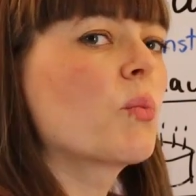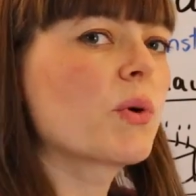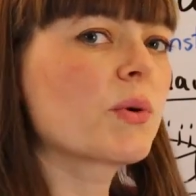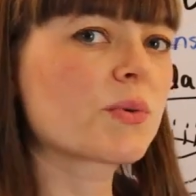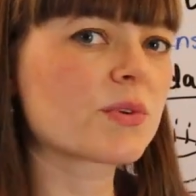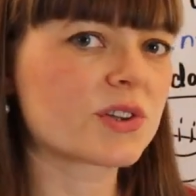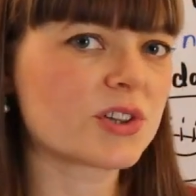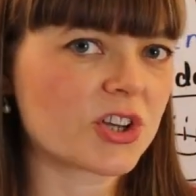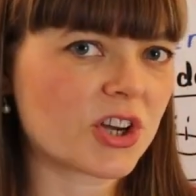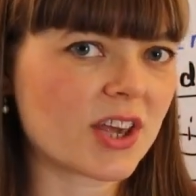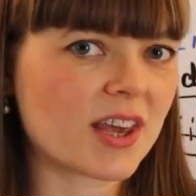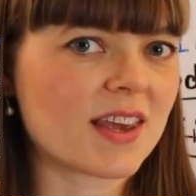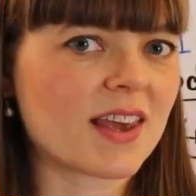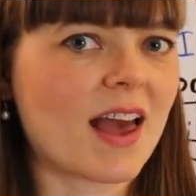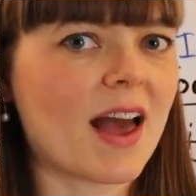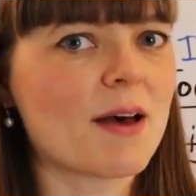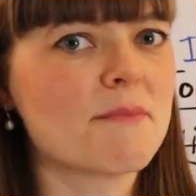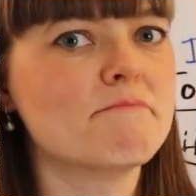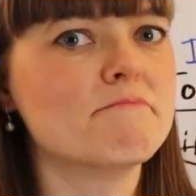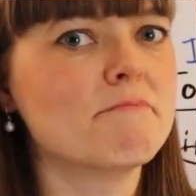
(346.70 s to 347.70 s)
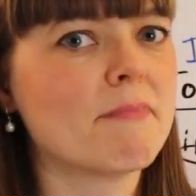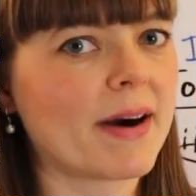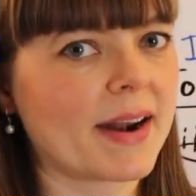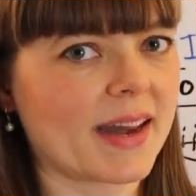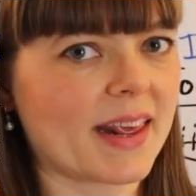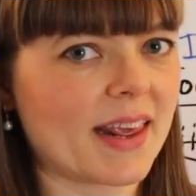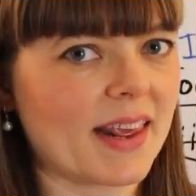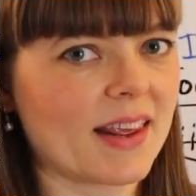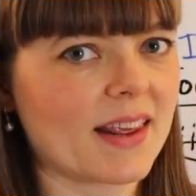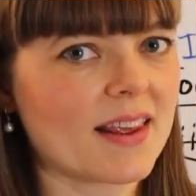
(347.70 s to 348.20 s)
we were looking at
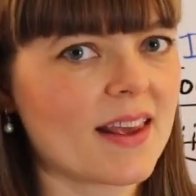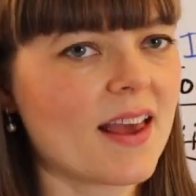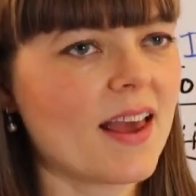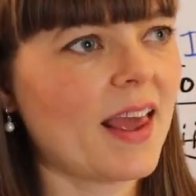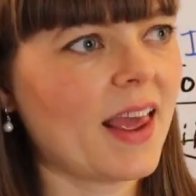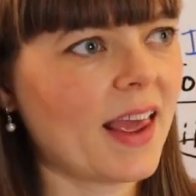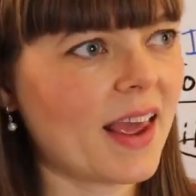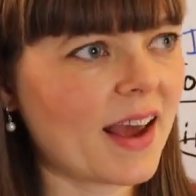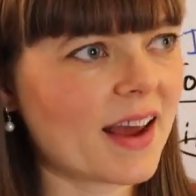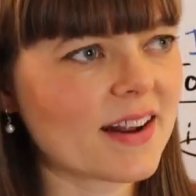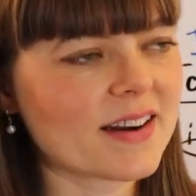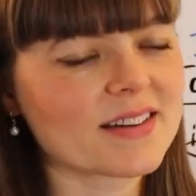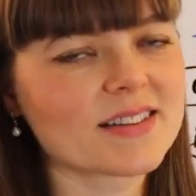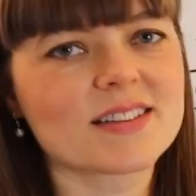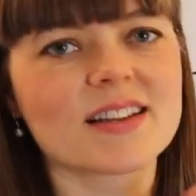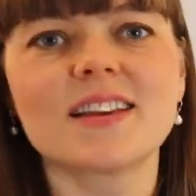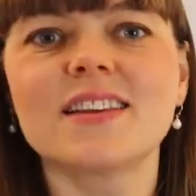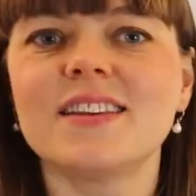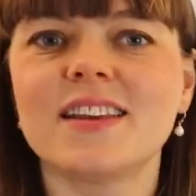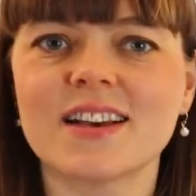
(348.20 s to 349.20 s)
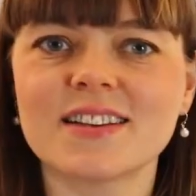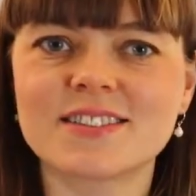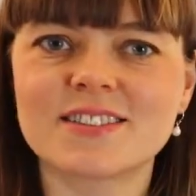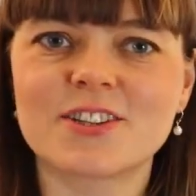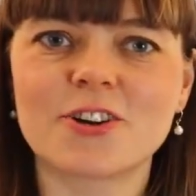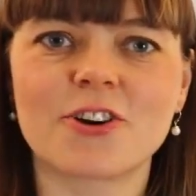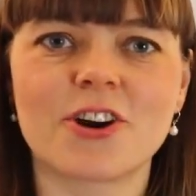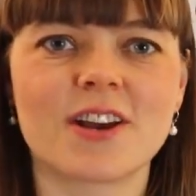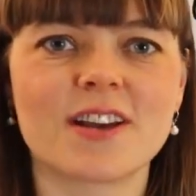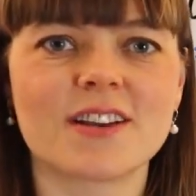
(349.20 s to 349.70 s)
money? And yes, there